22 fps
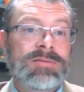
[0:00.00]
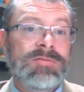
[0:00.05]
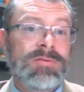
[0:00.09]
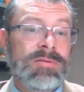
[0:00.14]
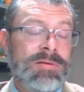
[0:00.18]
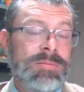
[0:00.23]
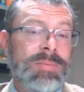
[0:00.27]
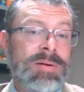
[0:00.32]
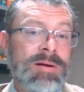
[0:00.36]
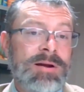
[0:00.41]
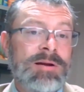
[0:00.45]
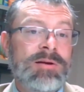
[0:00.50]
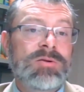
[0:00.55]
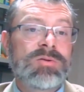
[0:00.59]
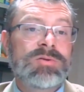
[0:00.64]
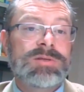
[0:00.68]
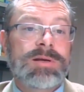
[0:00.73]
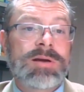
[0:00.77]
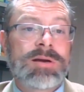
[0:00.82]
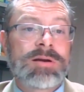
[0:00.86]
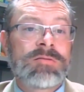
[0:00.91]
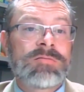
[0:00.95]
For the parent
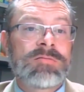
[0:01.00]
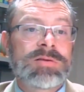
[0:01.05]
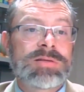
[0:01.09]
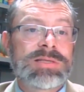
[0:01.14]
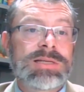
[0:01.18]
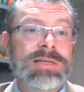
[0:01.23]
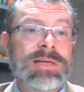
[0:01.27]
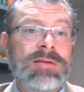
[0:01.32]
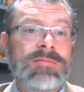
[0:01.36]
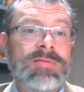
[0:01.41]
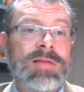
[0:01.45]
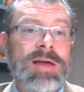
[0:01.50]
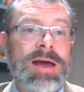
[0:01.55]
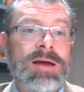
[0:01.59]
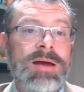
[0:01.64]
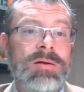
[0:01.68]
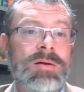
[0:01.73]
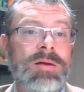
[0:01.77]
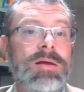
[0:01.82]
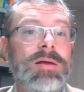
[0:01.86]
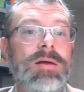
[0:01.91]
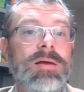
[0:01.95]
who's going to receive that,